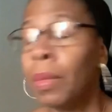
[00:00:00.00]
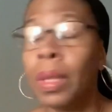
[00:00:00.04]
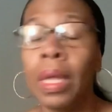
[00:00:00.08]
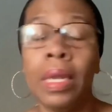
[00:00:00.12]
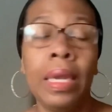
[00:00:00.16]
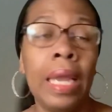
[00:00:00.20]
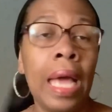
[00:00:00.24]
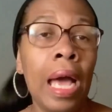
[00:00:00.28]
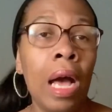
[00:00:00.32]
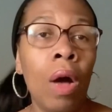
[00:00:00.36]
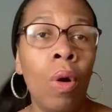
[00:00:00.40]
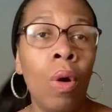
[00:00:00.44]

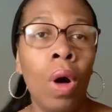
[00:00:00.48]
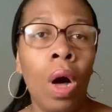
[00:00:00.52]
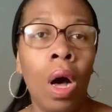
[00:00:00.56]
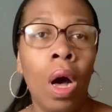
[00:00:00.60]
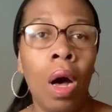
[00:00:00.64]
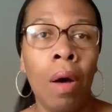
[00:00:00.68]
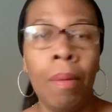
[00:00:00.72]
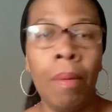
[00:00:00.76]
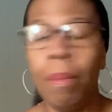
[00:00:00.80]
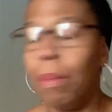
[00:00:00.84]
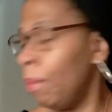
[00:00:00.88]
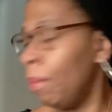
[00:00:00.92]
Now,
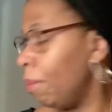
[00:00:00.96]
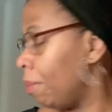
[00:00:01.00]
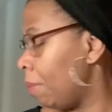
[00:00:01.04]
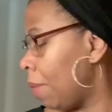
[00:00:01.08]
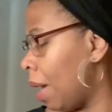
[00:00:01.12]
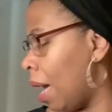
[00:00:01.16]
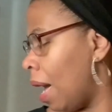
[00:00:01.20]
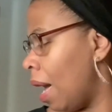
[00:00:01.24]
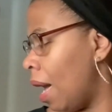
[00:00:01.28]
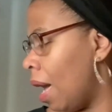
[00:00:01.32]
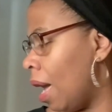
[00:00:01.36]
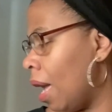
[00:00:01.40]
um,
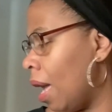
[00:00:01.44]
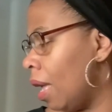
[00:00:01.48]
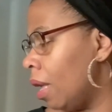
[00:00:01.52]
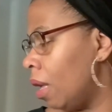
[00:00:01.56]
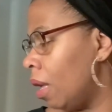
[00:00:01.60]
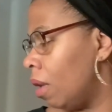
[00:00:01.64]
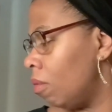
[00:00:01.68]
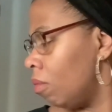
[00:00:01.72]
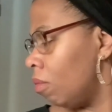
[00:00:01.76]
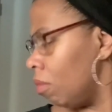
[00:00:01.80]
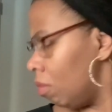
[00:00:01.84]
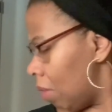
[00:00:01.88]

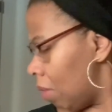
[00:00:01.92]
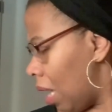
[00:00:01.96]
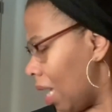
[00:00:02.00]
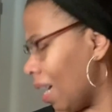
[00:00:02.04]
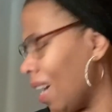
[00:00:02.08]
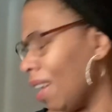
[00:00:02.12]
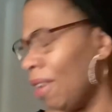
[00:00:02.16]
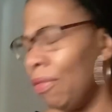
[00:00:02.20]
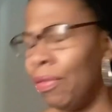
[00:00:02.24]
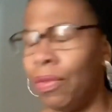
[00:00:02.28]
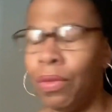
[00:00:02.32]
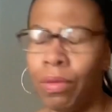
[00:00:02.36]
I
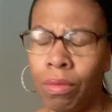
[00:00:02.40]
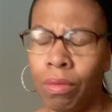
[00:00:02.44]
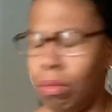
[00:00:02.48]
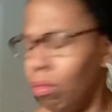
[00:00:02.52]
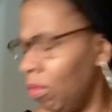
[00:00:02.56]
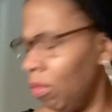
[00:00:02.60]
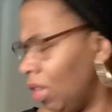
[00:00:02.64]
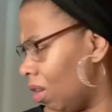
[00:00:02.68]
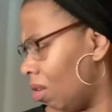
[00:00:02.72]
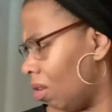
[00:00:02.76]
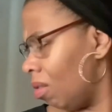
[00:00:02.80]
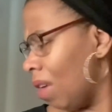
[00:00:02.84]
got, a,
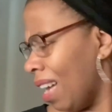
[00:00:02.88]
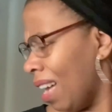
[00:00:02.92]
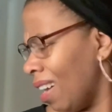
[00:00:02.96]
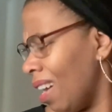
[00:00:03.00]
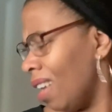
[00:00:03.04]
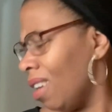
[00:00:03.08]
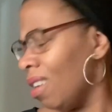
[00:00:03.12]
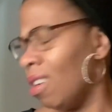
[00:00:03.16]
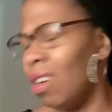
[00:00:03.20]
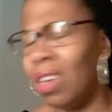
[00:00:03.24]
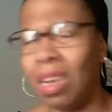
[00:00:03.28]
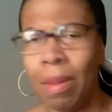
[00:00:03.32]
you know, I
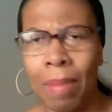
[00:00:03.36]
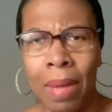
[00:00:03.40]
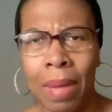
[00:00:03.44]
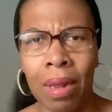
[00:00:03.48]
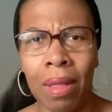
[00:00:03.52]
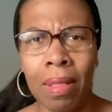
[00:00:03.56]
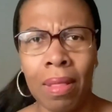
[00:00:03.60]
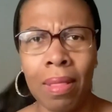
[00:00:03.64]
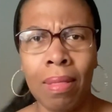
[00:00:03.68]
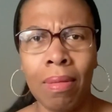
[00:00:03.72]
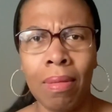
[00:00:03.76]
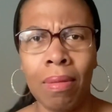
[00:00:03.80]
got a good
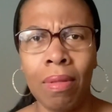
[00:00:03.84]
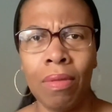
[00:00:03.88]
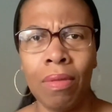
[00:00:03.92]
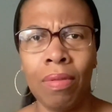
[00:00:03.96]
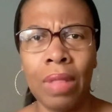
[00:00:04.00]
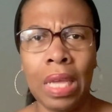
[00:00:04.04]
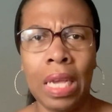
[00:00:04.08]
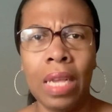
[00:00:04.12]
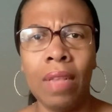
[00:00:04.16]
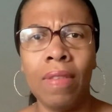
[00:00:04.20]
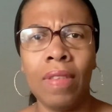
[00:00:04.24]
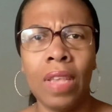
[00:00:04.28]
amount of
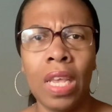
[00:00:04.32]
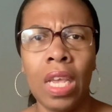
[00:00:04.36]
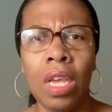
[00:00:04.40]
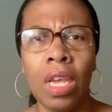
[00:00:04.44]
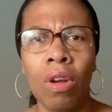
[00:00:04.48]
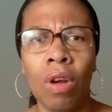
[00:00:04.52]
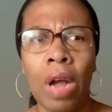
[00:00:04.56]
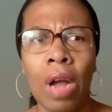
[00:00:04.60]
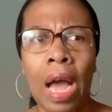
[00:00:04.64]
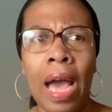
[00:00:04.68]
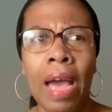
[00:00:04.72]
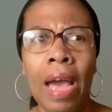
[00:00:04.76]
things
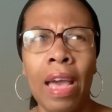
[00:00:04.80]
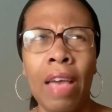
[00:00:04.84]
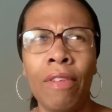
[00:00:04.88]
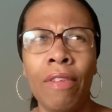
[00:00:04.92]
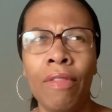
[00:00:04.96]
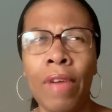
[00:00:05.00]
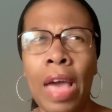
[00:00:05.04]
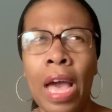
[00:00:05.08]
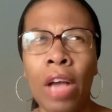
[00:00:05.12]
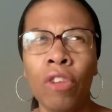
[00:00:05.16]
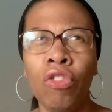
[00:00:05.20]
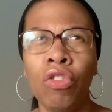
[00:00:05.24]
here. I've
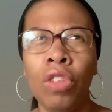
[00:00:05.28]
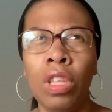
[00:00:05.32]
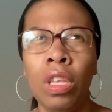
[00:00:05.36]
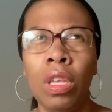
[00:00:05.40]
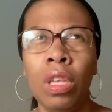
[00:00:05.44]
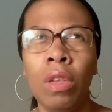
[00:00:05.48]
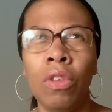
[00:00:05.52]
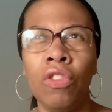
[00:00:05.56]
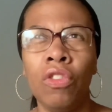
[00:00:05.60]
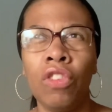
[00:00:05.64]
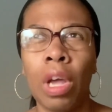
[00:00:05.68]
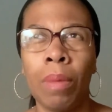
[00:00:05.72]

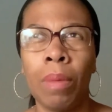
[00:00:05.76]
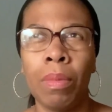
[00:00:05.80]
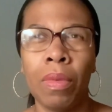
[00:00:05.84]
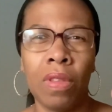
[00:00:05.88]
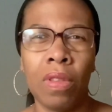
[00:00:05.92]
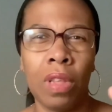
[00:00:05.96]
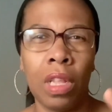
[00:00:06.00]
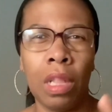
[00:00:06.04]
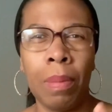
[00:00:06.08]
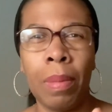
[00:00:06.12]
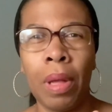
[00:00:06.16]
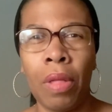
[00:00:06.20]
actually shot the
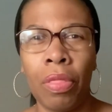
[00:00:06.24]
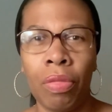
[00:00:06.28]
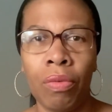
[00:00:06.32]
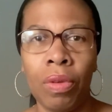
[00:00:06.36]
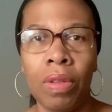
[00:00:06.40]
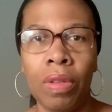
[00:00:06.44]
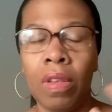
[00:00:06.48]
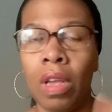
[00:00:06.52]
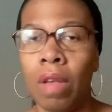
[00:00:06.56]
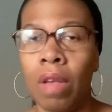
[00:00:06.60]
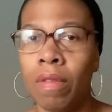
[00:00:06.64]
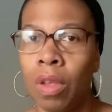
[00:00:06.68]
sale about three
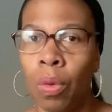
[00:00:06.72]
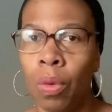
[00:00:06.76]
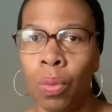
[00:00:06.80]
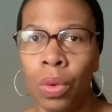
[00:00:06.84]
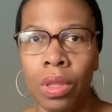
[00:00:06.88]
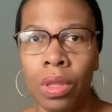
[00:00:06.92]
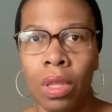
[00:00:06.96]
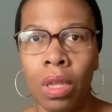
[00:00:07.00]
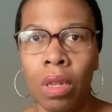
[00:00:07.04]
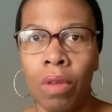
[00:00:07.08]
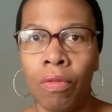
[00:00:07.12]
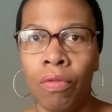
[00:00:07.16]
times. I
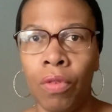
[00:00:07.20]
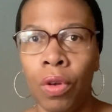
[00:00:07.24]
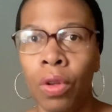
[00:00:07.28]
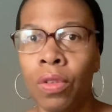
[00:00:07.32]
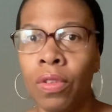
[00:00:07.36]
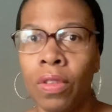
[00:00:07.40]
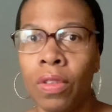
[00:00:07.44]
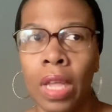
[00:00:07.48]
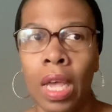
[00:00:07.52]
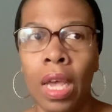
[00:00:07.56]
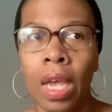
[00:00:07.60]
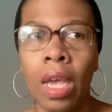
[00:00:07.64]
went there the
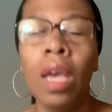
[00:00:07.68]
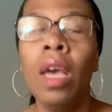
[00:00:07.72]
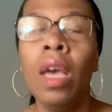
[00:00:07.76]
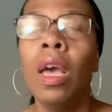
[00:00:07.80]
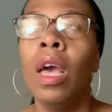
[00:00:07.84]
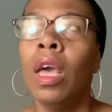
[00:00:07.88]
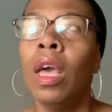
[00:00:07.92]
first day.